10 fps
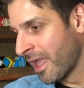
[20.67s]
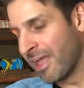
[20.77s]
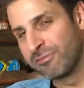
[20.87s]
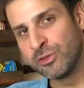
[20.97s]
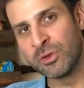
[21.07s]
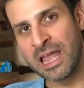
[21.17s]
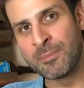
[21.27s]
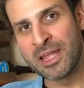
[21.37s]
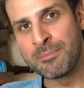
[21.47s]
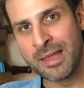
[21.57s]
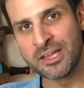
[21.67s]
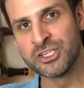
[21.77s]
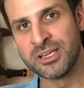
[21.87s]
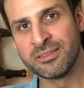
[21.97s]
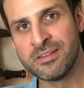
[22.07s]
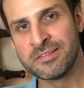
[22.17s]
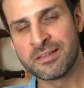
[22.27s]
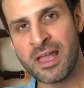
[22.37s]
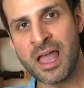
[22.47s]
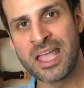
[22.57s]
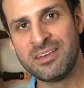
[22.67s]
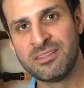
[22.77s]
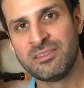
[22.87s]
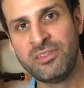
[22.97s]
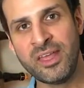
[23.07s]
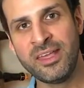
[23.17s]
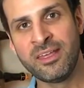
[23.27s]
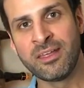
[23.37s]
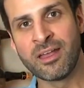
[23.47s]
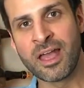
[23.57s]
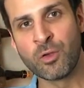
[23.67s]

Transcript: Am I imagining this? I think I